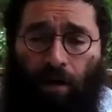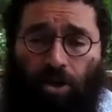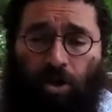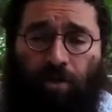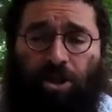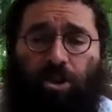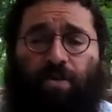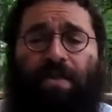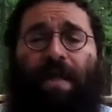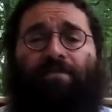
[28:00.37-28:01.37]

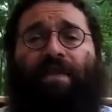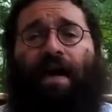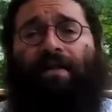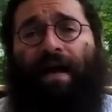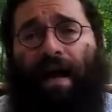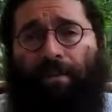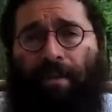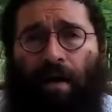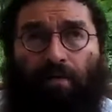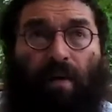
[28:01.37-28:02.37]

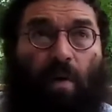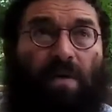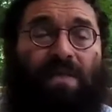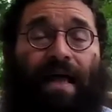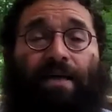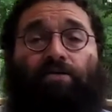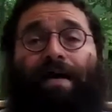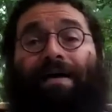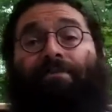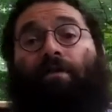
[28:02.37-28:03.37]

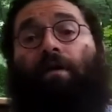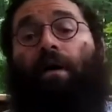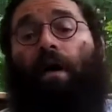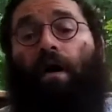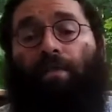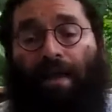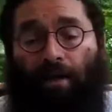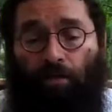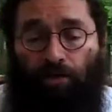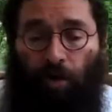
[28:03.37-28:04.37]
jewishucf.com/raffle.
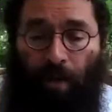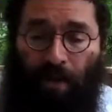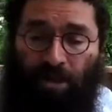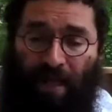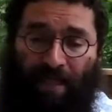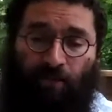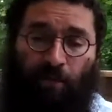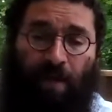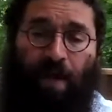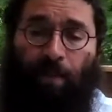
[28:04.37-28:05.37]
Thank you so much. Thanks for
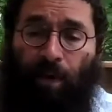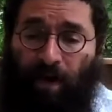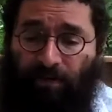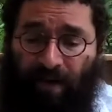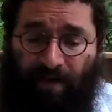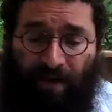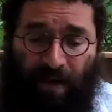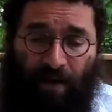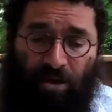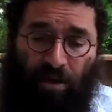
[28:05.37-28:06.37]
being a part of it.
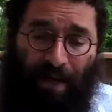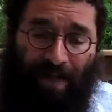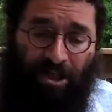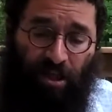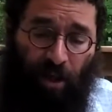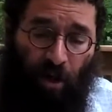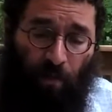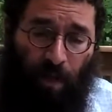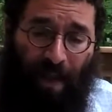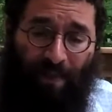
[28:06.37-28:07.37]
Shabbat
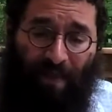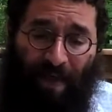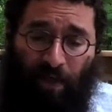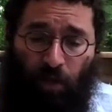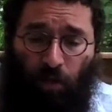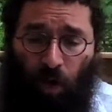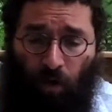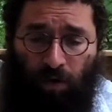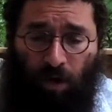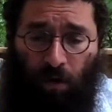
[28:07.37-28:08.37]
Shalom. And thank you
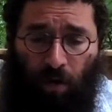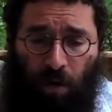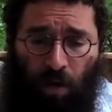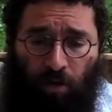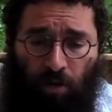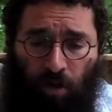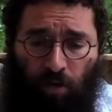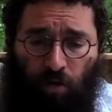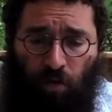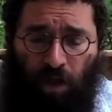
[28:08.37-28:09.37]
also to the
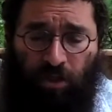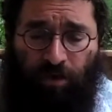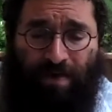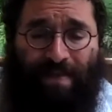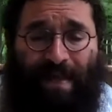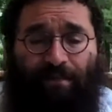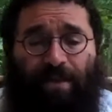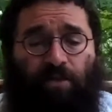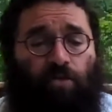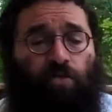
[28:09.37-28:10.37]

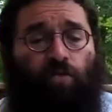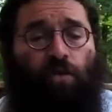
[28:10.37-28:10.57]
272